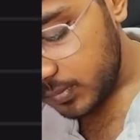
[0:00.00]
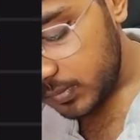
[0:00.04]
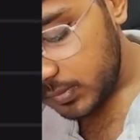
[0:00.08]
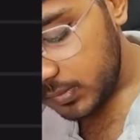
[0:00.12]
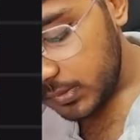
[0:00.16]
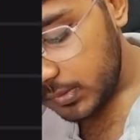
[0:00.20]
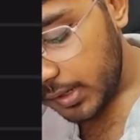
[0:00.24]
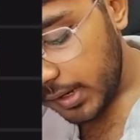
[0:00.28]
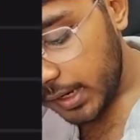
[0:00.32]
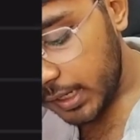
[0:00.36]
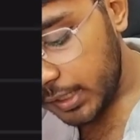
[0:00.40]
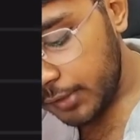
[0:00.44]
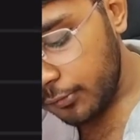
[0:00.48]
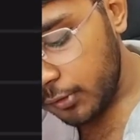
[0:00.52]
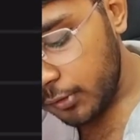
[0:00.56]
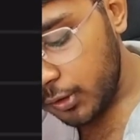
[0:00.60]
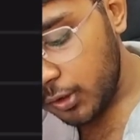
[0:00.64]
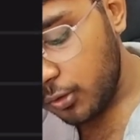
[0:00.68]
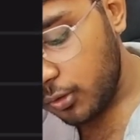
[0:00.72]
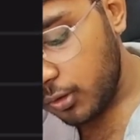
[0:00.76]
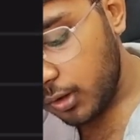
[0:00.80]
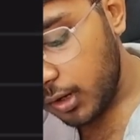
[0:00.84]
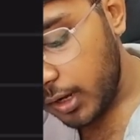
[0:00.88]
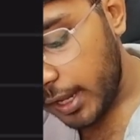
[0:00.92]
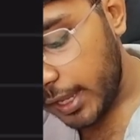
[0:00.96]
It will
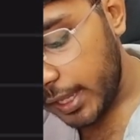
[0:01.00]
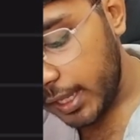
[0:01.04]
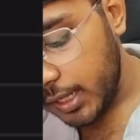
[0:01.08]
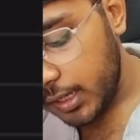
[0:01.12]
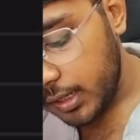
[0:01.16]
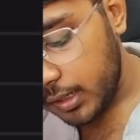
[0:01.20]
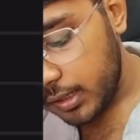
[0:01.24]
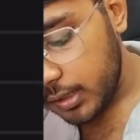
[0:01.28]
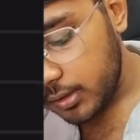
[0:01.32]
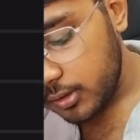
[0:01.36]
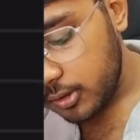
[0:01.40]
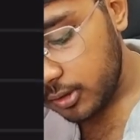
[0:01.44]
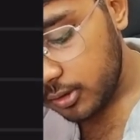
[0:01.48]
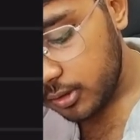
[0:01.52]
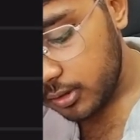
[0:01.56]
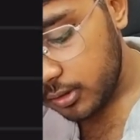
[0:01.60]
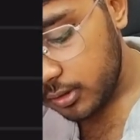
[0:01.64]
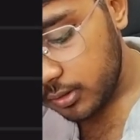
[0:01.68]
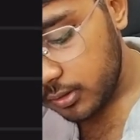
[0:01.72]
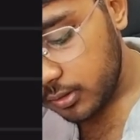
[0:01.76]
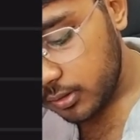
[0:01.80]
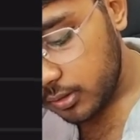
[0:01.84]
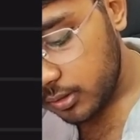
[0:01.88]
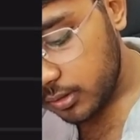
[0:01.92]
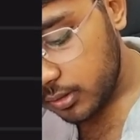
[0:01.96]
look like
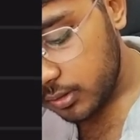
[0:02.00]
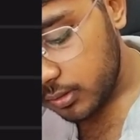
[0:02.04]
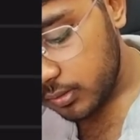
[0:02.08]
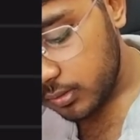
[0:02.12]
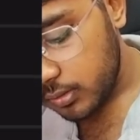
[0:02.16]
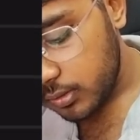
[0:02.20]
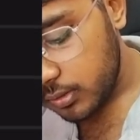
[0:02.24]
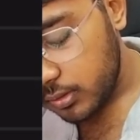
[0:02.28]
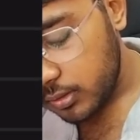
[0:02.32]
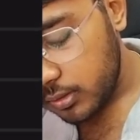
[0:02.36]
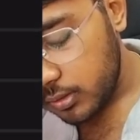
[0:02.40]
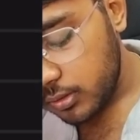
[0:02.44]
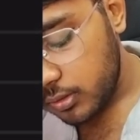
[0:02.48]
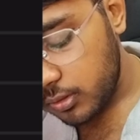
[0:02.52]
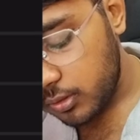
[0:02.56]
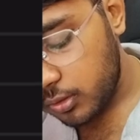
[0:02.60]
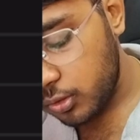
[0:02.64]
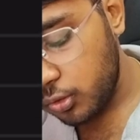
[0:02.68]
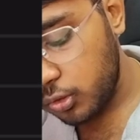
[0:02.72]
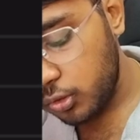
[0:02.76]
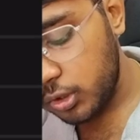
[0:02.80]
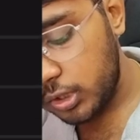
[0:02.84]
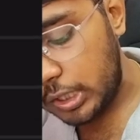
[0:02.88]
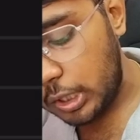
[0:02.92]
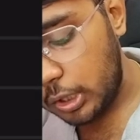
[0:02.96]

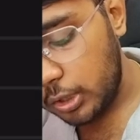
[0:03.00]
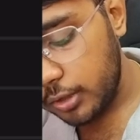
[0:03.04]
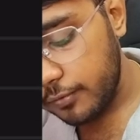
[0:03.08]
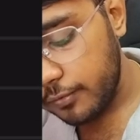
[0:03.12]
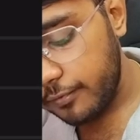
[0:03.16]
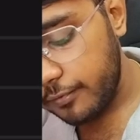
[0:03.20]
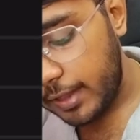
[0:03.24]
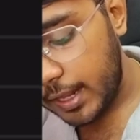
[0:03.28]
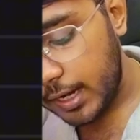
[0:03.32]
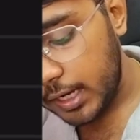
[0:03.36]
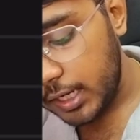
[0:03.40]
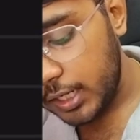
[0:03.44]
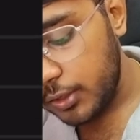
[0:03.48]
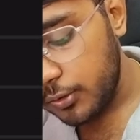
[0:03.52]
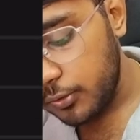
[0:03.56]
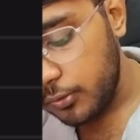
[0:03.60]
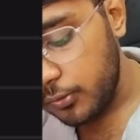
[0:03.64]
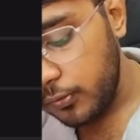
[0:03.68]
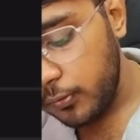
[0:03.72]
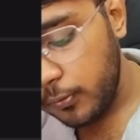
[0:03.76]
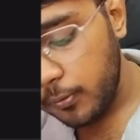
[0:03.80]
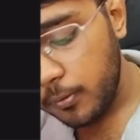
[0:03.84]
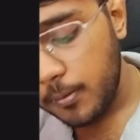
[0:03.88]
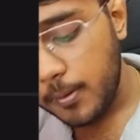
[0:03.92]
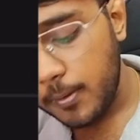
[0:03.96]
root dot value
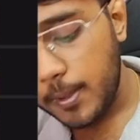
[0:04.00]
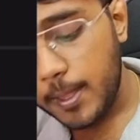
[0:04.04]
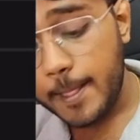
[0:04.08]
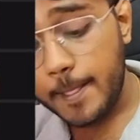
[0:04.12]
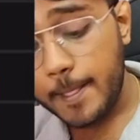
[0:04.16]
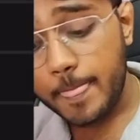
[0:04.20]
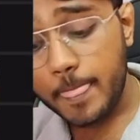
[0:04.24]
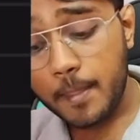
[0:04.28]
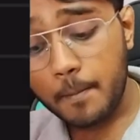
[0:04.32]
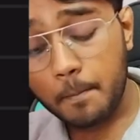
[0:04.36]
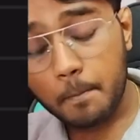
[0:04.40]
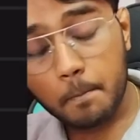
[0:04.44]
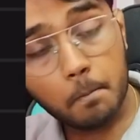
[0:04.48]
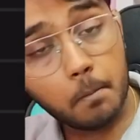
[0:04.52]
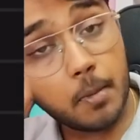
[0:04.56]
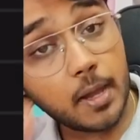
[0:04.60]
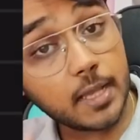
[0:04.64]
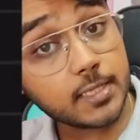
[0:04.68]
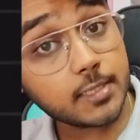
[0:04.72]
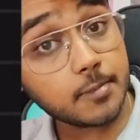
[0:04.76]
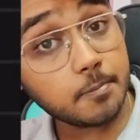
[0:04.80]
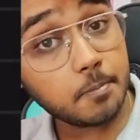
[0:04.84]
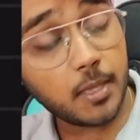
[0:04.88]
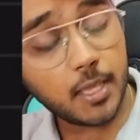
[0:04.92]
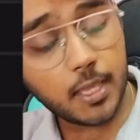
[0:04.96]

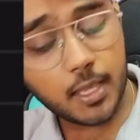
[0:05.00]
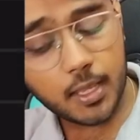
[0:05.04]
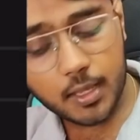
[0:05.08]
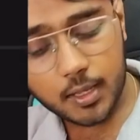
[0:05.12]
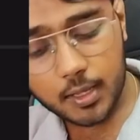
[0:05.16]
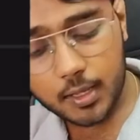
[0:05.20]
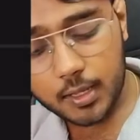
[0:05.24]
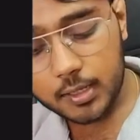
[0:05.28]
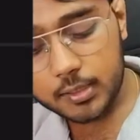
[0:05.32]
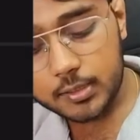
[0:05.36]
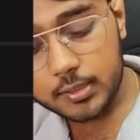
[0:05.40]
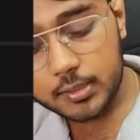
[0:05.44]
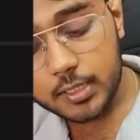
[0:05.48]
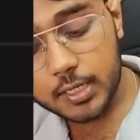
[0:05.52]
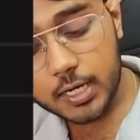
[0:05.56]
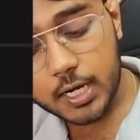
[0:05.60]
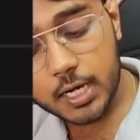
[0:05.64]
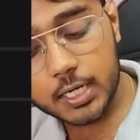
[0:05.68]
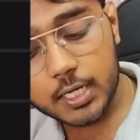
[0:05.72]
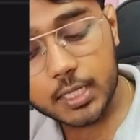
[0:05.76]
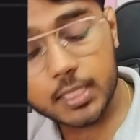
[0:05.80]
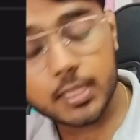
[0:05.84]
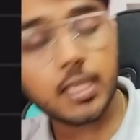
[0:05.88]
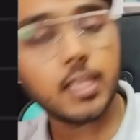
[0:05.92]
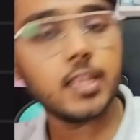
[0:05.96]
must be
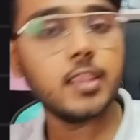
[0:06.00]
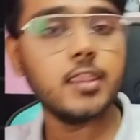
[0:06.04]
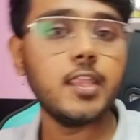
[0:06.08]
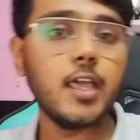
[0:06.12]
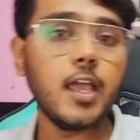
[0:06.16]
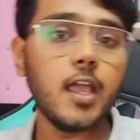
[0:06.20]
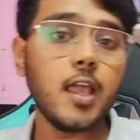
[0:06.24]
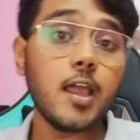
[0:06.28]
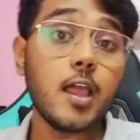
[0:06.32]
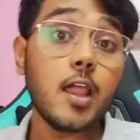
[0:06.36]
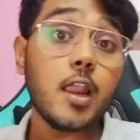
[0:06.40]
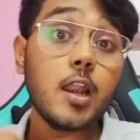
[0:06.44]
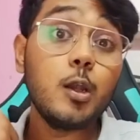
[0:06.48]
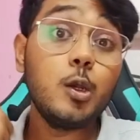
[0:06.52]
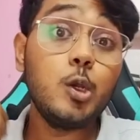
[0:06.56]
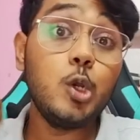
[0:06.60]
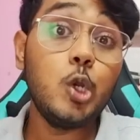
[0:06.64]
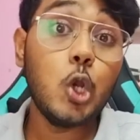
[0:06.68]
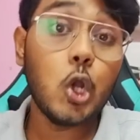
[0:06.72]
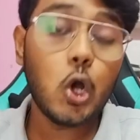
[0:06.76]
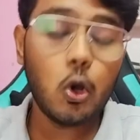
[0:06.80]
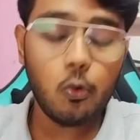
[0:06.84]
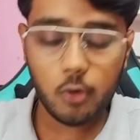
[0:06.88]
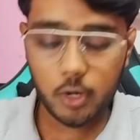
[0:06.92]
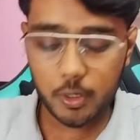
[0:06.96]
greater than the
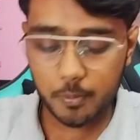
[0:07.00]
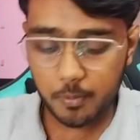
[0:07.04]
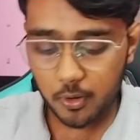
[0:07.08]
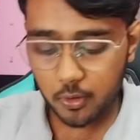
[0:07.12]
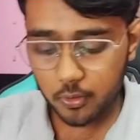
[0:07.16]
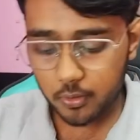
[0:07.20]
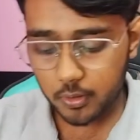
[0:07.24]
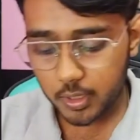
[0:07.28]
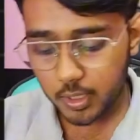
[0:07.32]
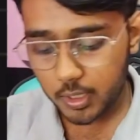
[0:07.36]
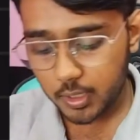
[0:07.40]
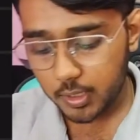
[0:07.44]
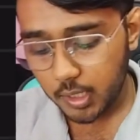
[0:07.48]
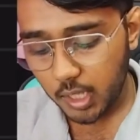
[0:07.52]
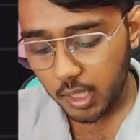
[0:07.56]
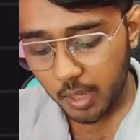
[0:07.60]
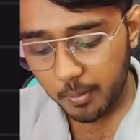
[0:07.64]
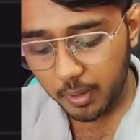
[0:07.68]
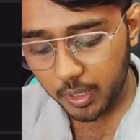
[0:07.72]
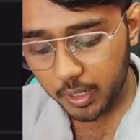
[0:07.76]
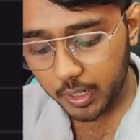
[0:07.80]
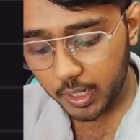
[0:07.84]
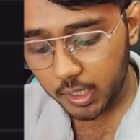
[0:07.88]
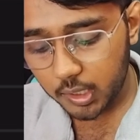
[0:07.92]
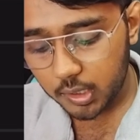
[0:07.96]
lower boundary. Am I
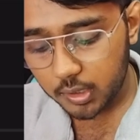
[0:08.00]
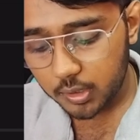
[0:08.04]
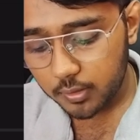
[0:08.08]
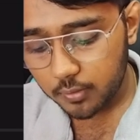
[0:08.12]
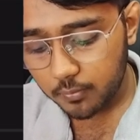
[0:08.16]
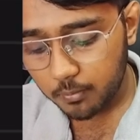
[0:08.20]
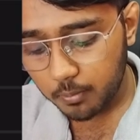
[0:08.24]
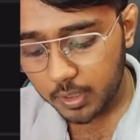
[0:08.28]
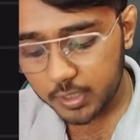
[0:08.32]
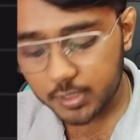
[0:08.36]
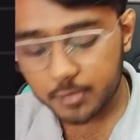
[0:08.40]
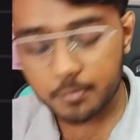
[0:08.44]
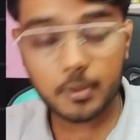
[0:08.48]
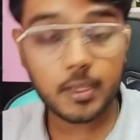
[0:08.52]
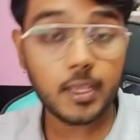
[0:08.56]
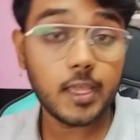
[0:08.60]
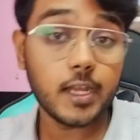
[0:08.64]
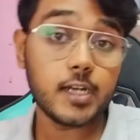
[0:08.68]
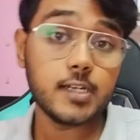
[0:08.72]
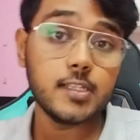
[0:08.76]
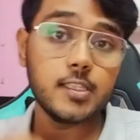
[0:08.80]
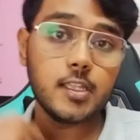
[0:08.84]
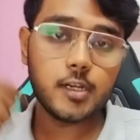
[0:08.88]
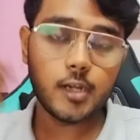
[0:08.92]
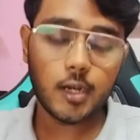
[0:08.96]
right? Must be
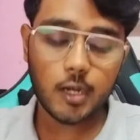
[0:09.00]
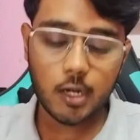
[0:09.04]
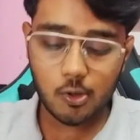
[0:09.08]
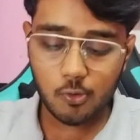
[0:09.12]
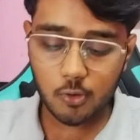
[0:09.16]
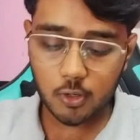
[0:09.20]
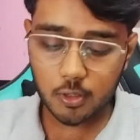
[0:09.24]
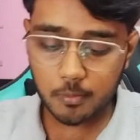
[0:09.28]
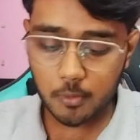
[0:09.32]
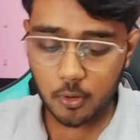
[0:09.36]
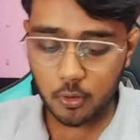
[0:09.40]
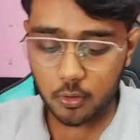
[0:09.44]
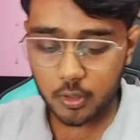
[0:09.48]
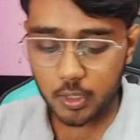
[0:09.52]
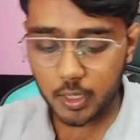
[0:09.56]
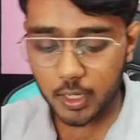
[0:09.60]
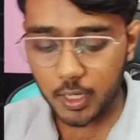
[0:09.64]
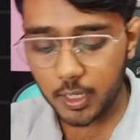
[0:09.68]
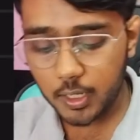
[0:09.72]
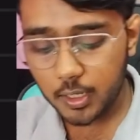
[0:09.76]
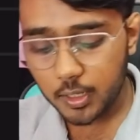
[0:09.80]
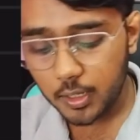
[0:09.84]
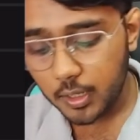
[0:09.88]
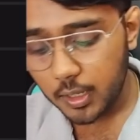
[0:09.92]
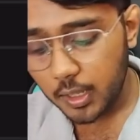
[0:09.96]
greater than the lower
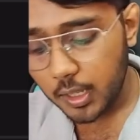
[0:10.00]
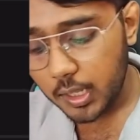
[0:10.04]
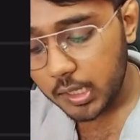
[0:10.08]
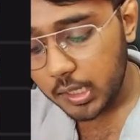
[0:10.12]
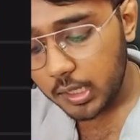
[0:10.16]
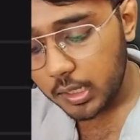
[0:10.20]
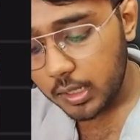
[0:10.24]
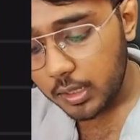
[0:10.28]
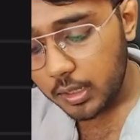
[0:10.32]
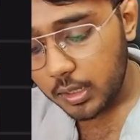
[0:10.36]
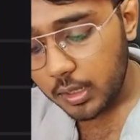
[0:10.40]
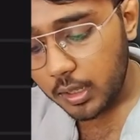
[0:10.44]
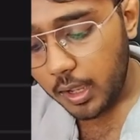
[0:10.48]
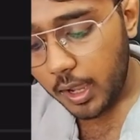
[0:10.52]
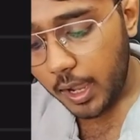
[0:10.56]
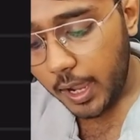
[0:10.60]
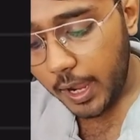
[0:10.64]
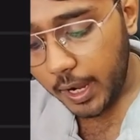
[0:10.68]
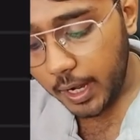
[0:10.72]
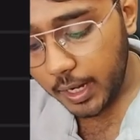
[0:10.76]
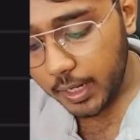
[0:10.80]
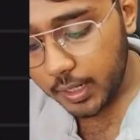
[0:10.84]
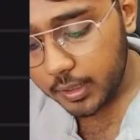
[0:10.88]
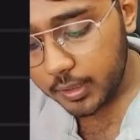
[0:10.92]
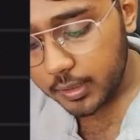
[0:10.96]
boundary,
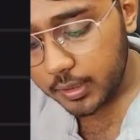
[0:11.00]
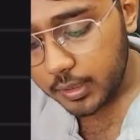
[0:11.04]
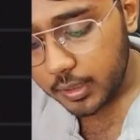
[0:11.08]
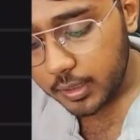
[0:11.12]
and